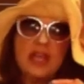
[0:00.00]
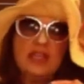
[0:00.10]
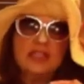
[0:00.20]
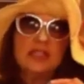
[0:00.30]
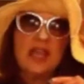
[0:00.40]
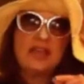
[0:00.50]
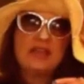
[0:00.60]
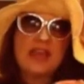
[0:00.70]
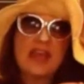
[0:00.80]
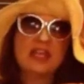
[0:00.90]
It, and
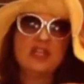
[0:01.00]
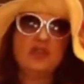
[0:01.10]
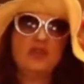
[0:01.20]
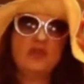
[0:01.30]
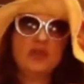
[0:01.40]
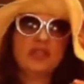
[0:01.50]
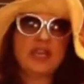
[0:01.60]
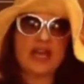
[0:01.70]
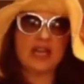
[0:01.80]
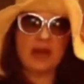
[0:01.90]
then you
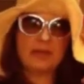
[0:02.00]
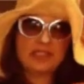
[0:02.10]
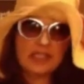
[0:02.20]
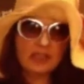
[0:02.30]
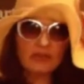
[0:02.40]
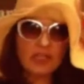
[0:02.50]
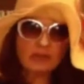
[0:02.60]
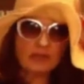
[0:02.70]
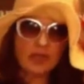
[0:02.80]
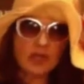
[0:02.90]
get come into the green
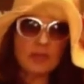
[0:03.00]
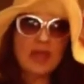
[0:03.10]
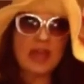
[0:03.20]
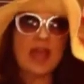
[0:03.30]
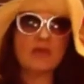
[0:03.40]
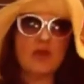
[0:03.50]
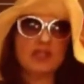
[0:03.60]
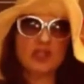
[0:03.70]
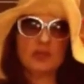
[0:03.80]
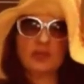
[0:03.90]
room and
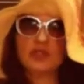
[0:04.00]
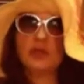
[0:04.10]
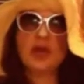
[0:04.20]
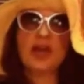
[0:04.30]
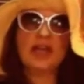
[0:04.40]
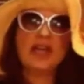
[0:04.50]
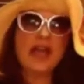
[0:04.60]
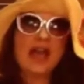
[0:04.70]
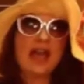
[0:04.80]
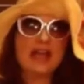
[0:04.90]
Rachel will put you on
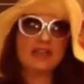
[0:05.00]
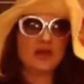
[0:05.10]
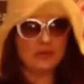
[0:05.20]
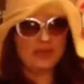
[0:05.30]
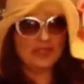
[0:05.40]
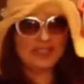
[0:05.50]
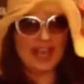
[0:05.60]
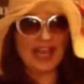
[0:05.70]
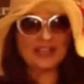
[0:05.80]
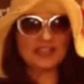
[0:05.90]
and don't be
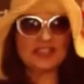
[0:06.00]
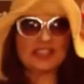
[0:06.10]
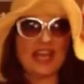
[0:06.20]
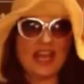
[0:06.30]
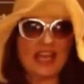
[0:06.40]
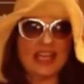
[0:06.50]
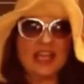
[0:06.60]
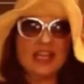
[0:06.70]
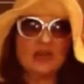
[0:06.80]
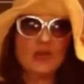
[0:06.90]
shy. Just say
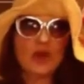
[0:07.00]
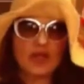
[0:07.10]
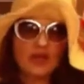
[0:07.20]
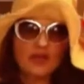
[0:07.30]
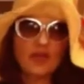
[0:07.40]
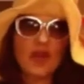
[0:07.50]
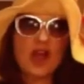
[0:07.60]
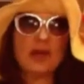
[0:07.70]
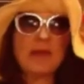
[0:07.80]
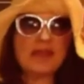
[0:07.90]
where you're
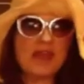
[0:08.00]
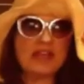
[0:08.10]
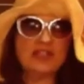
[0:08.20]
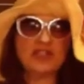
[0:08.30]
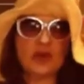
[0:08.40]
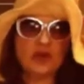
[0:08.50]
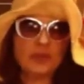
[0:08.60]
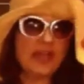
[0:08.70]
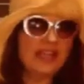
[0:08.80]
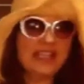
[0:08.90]
from and then show your
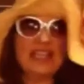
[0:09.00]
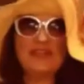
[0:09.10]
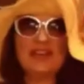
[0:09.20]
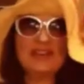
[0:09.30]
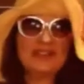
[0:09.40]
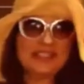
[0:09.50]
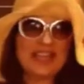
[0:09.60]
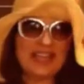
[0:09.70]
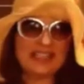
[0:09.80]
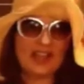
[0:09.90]
painting, even if it's
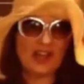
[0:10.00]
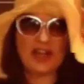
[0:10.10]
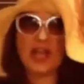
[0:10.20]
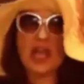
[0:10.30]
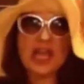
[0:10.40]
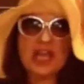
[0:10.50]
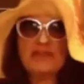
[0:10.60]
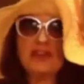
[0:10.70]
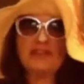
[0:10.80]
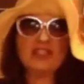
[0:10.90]
not done,
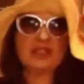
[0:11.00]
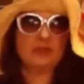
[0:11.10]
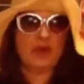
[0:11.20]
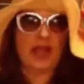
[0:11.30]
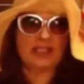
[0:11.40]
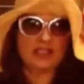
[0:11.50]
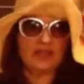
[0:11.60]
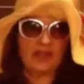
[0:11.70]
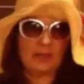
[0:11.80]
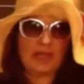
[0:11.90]
even if it's the practice
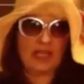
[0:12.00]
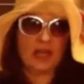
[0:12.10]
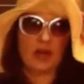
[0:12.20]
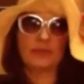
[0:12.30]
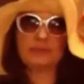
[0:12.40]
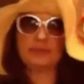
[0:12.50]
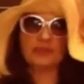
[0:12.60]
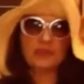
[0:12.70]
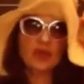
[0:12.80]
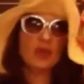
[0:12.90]
flamingo
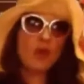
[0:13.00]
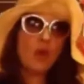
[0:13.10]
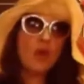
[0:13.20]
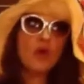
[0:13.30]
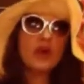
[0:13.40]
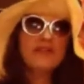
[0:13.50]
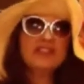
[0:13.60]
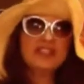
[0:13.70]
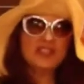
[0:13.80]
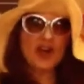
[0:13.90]
or if
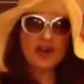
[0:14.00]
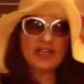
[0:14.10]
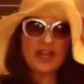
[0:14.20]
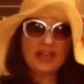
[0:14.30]
it's starry